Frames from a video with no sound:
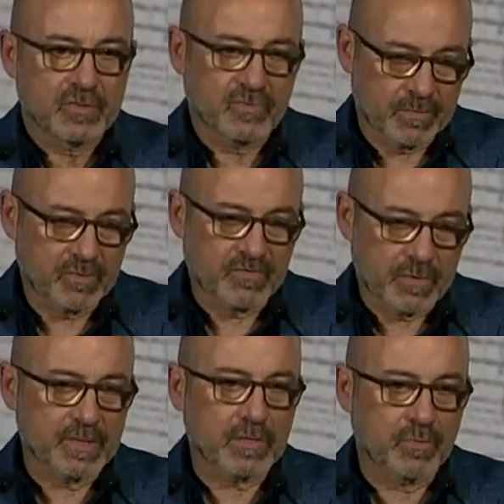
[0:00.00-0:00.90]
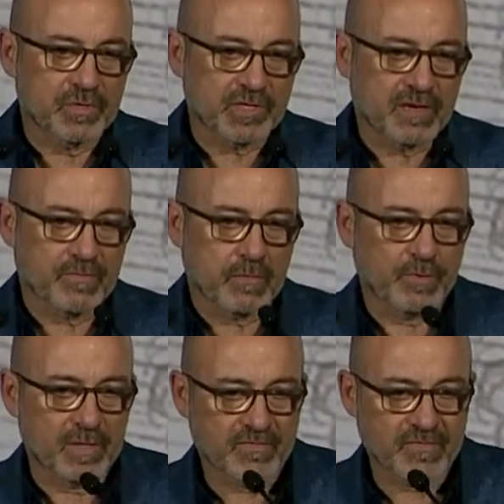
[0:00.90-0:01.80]
G20 and
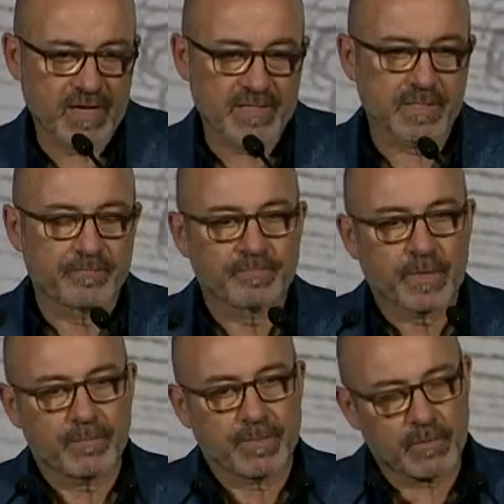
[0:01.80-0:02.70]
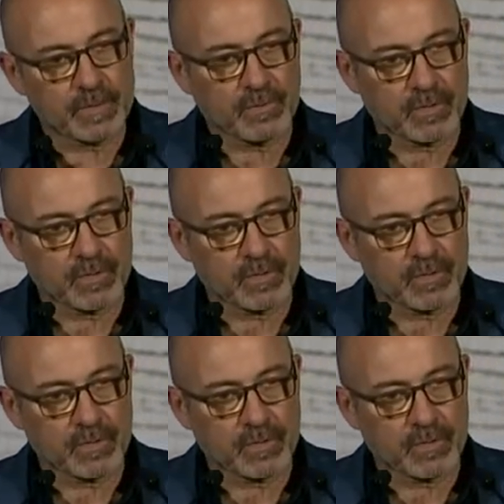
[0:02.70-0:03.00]
then will be taken